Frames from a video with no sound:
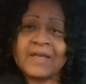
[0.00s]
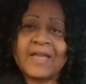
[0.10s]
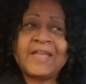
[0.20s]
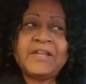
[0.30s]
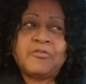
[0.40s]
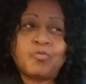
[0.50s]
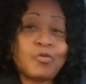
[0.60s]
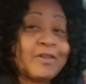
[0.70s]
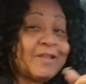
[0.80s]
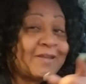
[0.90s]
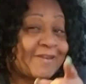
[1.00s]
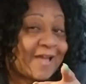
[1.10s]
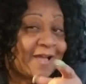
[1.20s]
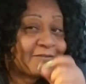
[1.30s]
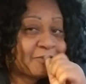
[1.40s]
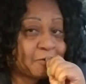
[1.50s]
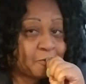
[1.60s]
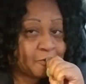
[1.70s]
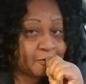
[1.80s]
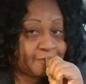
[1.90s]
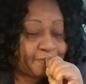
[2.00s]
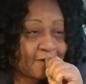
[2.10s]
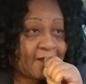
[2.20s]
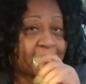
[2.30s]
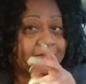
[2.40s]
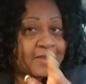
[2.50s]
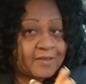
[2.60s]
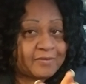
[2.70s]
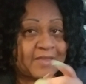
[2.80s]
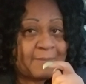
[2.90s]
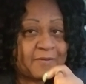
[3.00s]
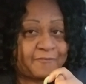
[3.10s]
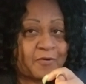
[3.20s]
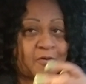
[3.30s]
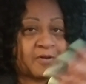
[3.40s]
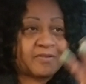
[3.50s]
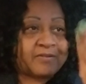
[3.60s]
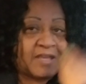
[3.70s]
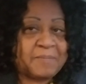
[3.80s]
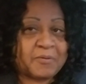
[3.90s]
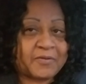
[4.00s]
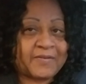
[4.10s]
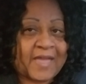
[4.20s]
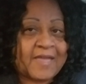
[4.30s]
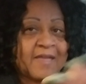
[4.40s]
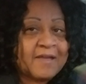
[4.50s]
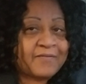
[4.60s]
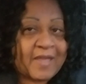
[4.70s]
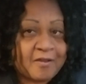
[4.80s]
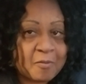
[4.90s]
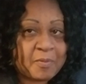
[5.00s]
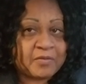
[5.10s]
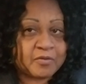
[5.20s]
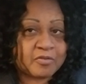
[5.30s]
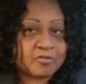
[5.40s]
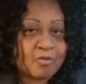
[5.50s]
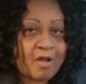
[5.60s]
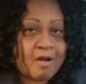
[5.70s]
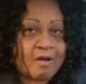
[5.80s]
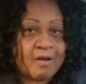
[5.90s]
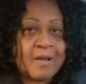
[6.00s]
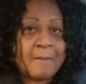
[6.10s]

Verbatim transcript: And it's really not the order of fries. Like I said before, it's deeper than that. That could be the straw.